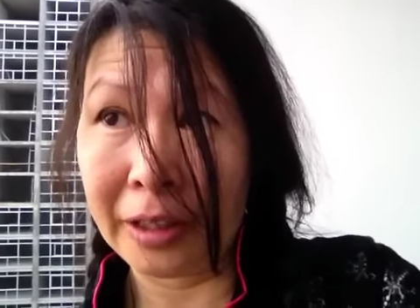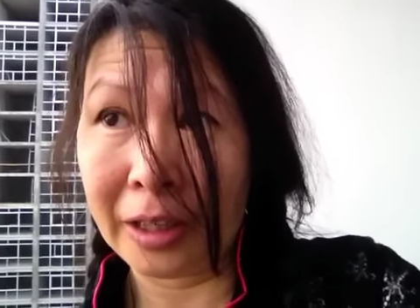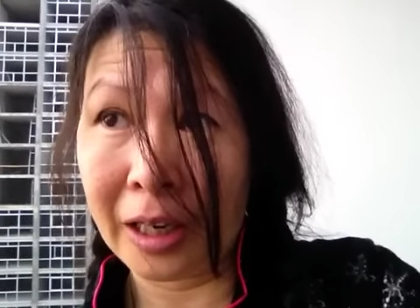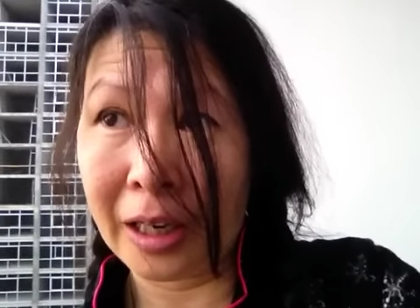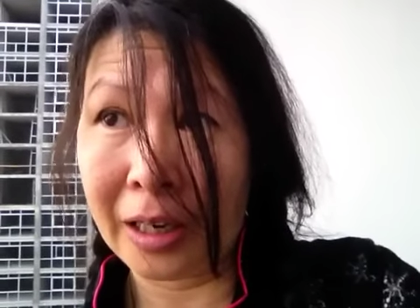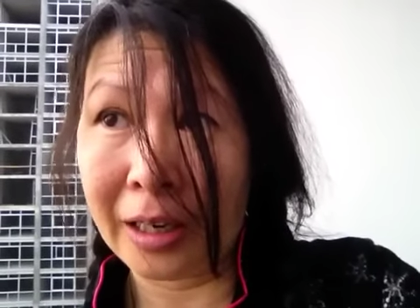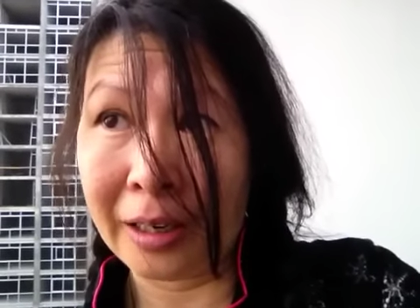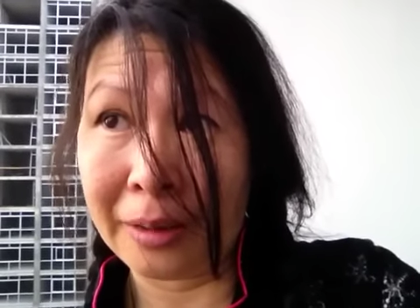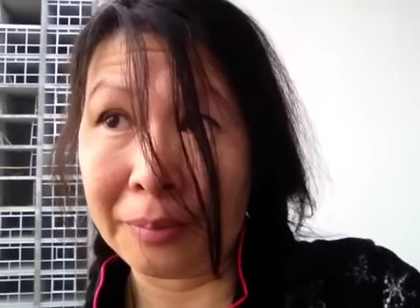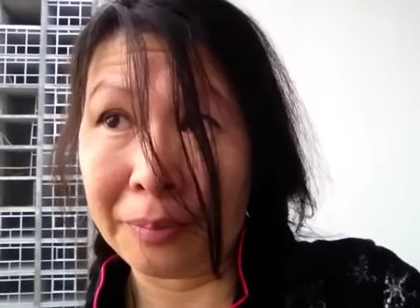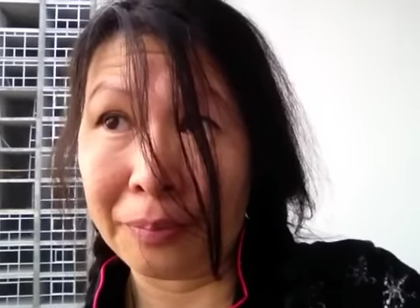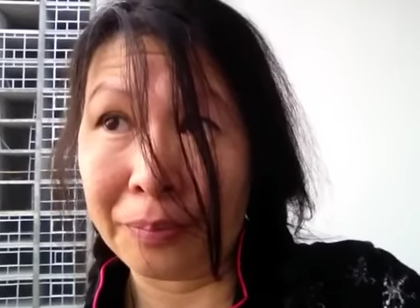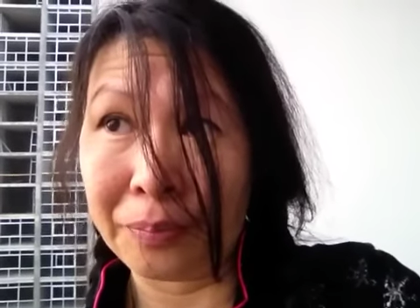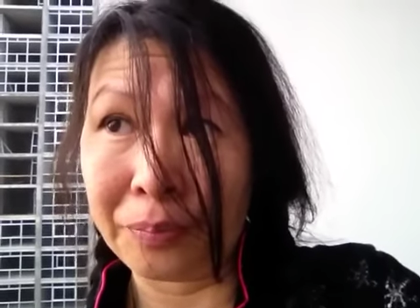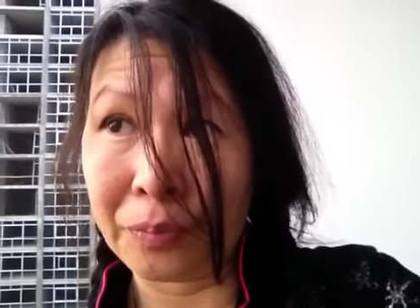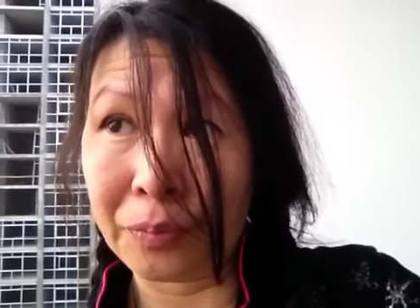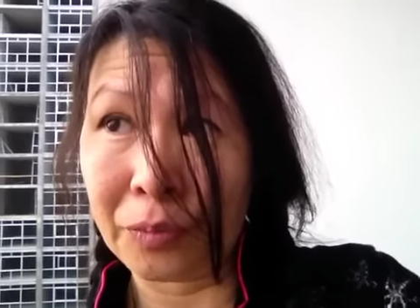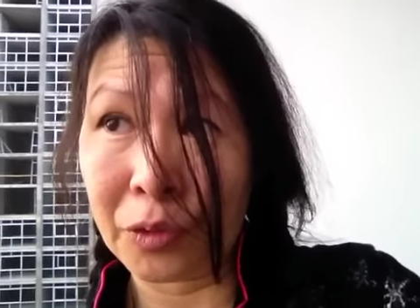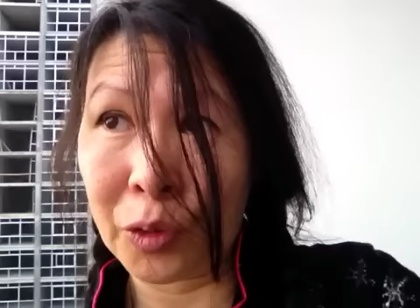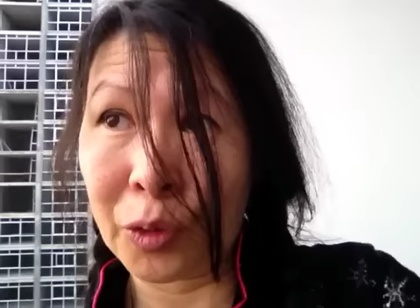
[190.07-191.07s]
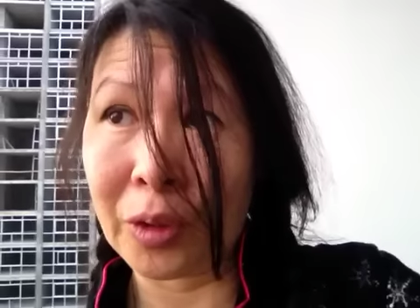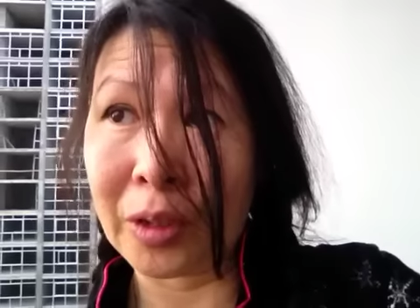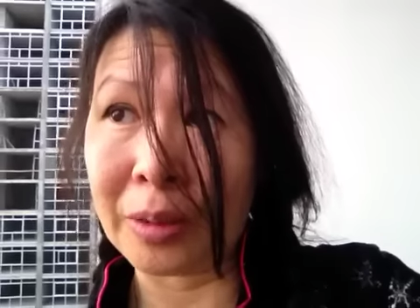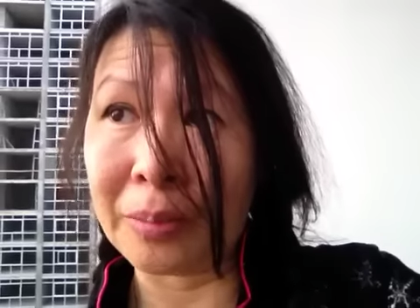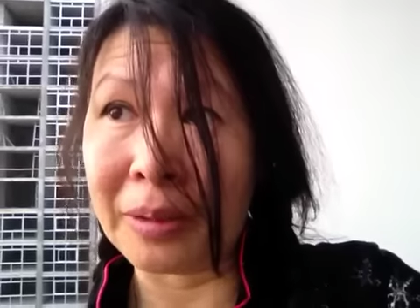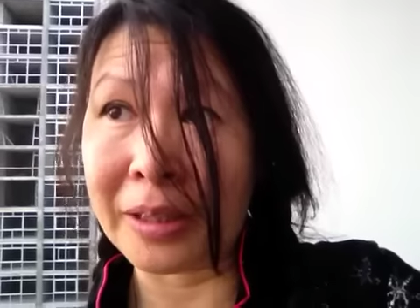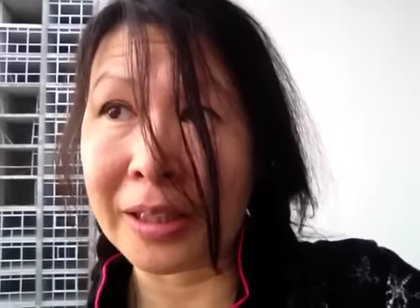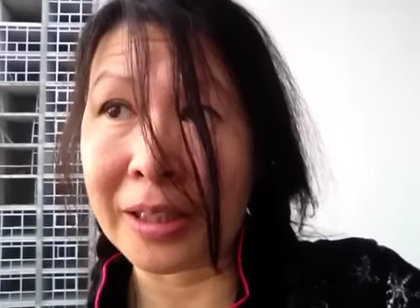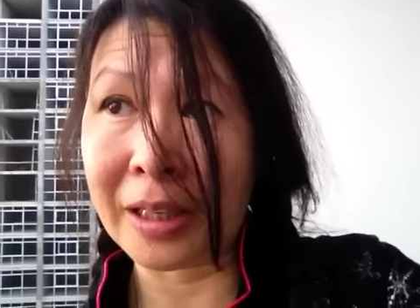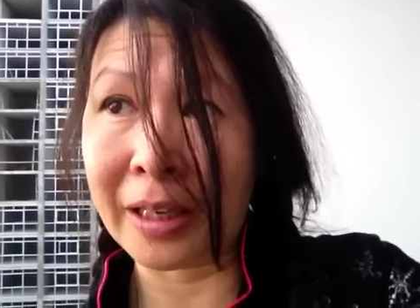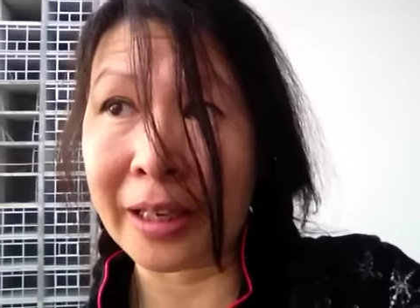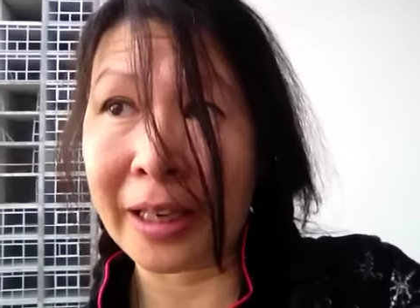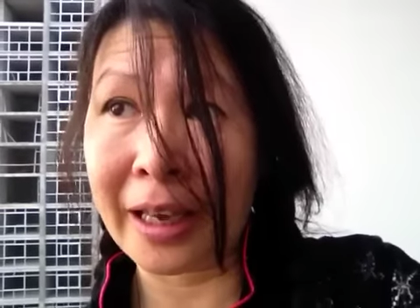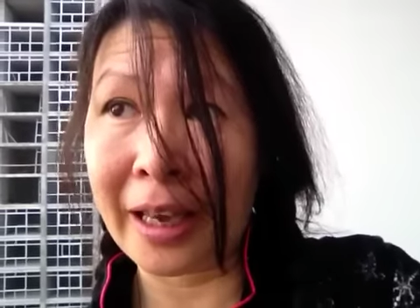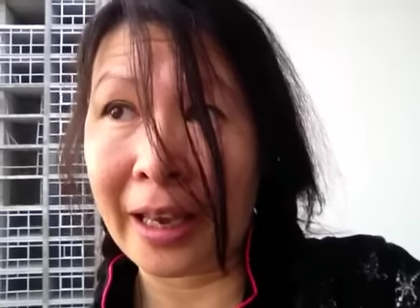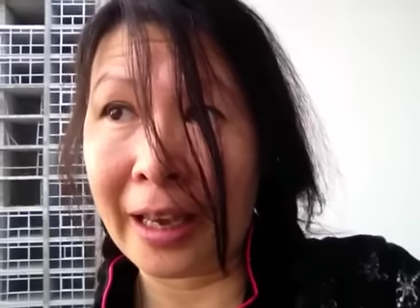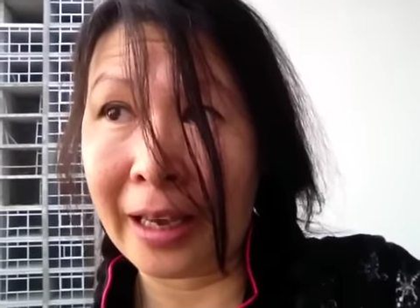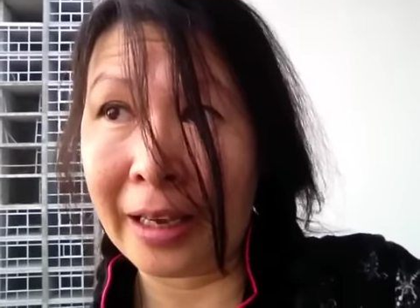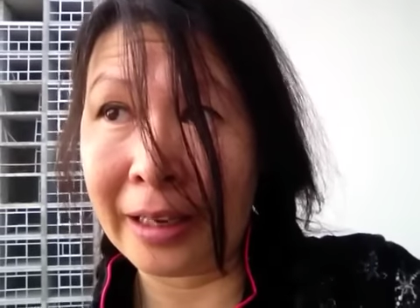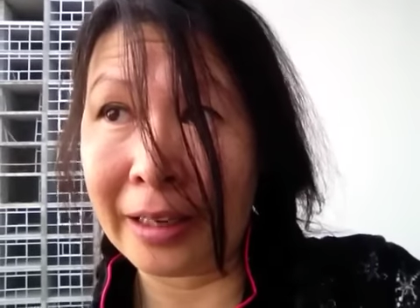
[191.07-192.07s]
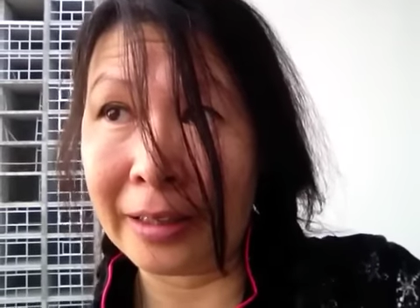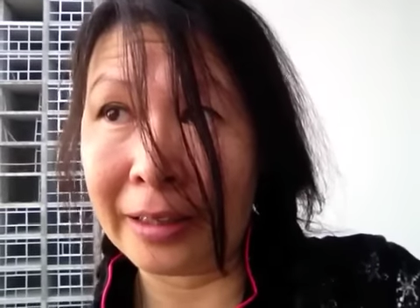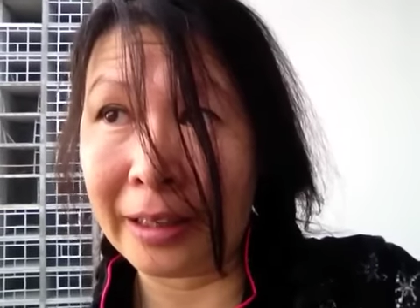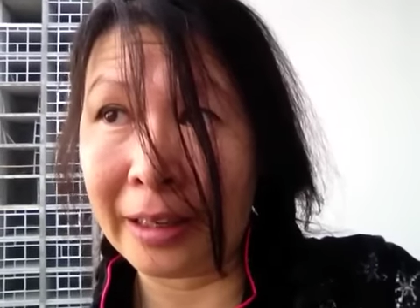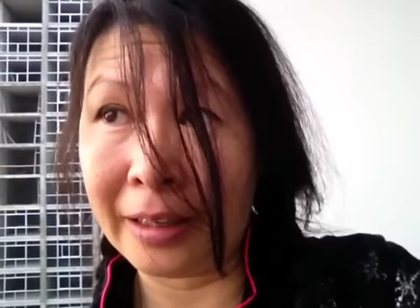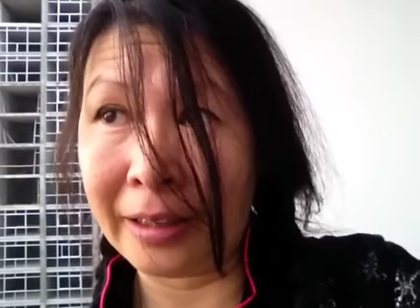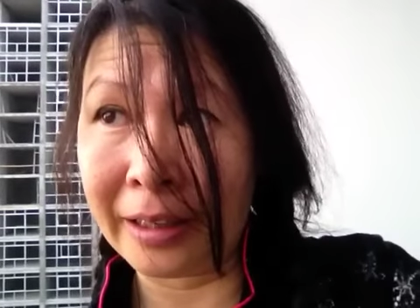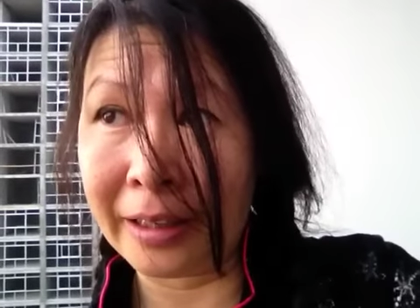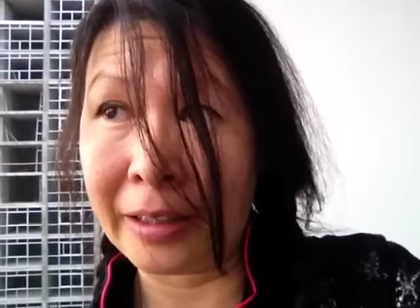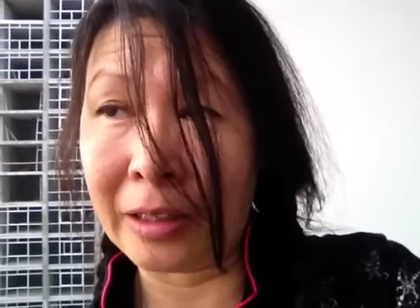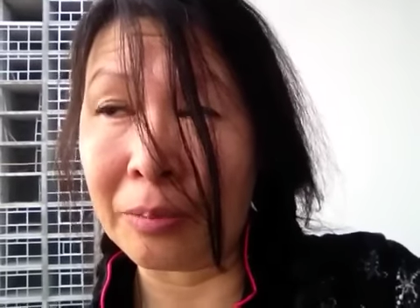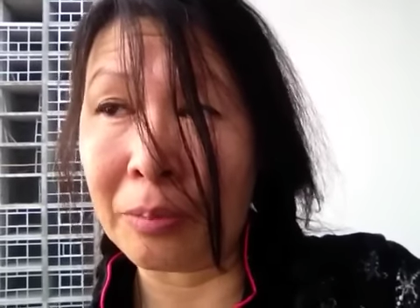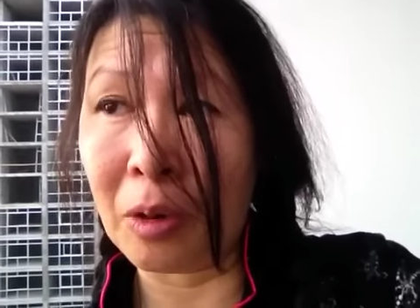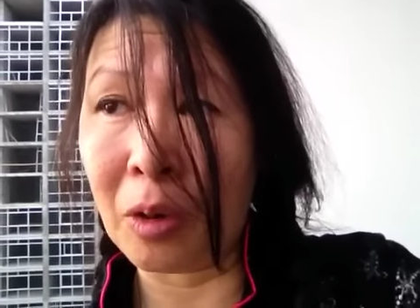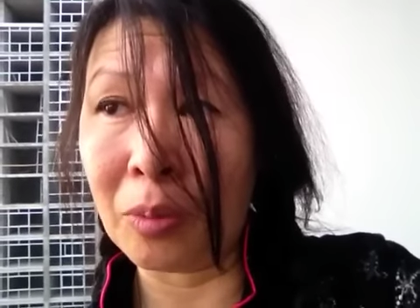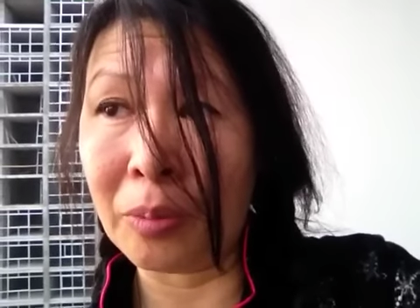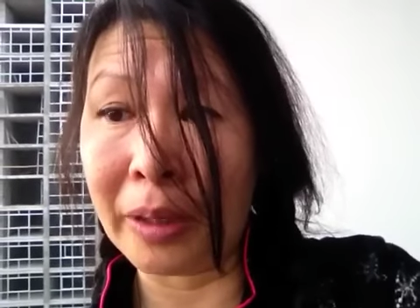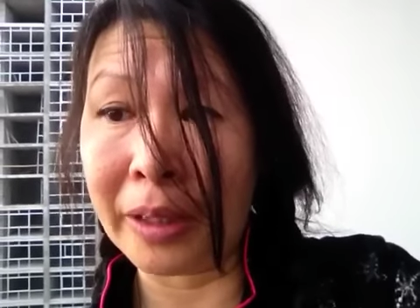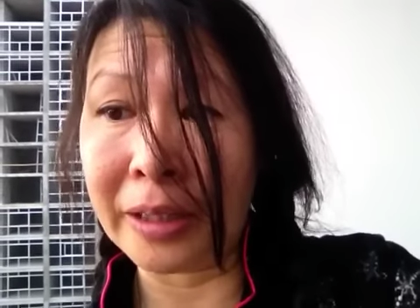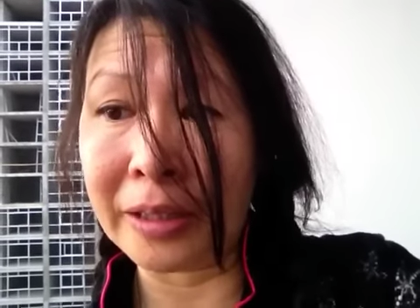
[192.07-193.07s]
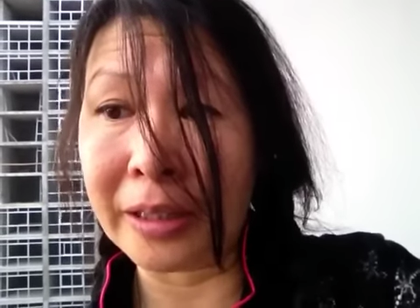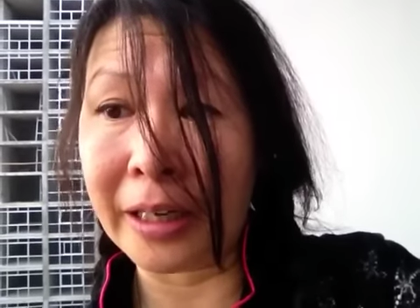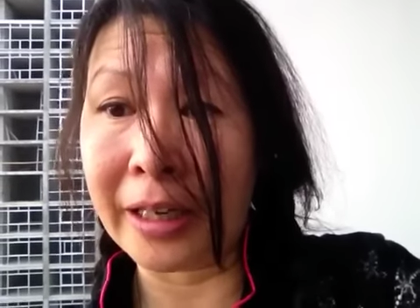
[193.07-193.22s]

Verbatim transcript: I'm doing the best I can uh, in the moment,